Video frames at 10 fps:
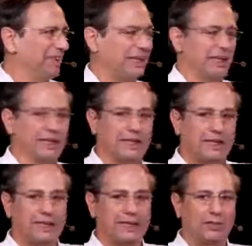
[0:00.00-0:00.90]

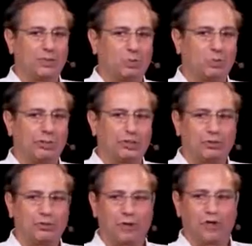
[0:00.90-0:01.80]
And when
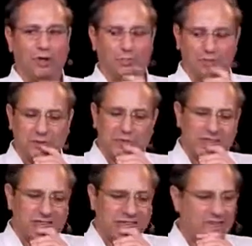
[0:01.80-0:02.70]
you're doing
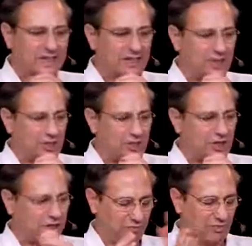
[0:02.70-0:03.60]
optimization in
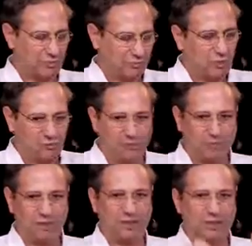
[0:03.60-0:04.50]
FPGA, we've
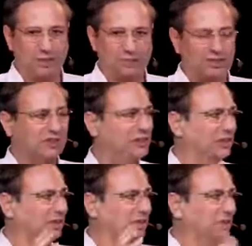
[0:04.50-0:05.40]
done many times
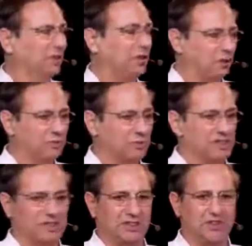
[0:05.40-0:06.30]
taking a code from
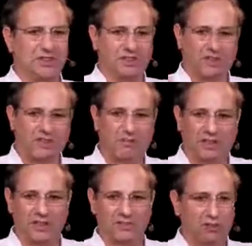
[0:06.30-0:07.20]
C and
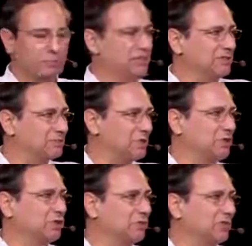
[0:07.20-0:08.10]
making the
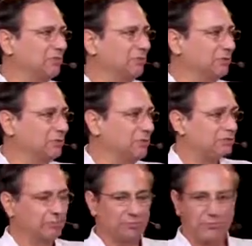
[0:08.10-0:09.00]
optimization in FPGA.
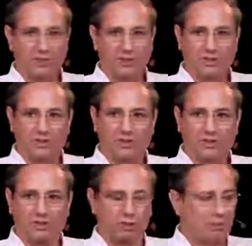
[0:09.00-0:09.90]

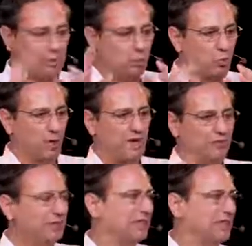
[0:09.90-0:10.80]
So number one
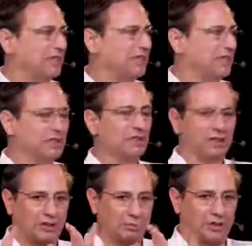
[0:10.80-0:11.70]
of the tasks,
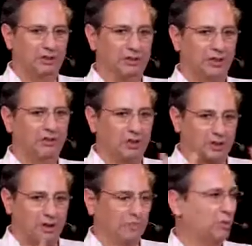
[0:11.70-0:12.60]
get rid of
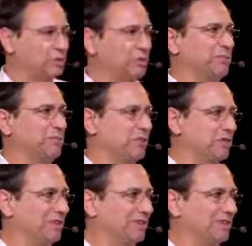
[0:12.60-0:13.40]
software optimization.